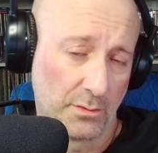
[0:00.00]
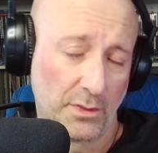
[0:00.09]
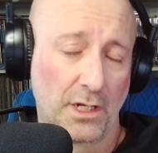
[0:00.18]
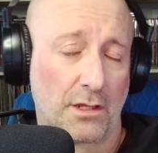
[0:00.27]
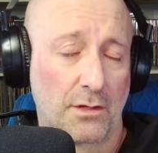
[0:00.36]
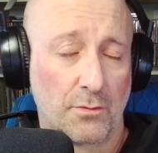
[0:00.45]
but
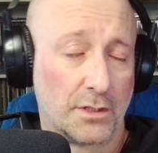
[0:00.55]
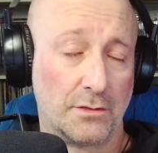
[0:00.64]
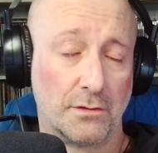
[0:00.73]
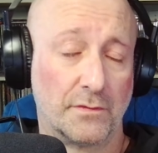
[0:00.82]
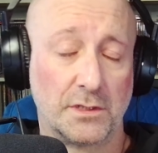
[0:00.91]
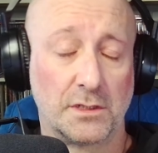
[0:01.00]
now they want to do
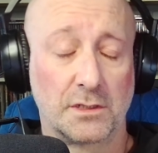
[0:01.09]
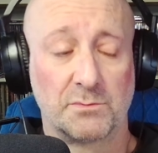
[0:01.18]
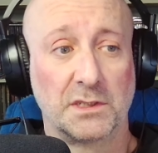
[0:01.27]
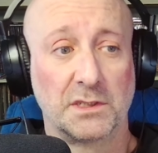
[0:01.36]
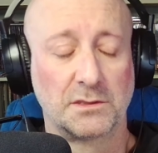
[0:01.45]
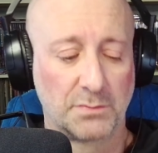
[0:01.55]
it for six
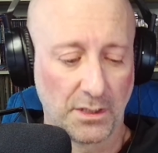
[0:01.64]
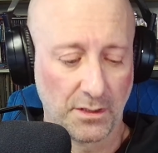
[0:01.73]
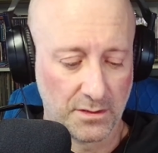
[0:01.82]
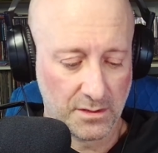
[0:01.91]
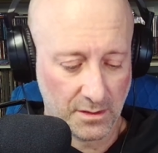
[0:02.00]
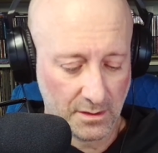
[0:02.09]
months.
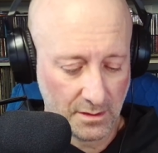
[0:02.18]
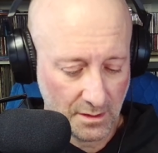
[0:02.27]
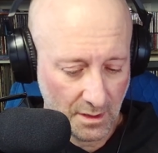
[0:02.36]
But uh,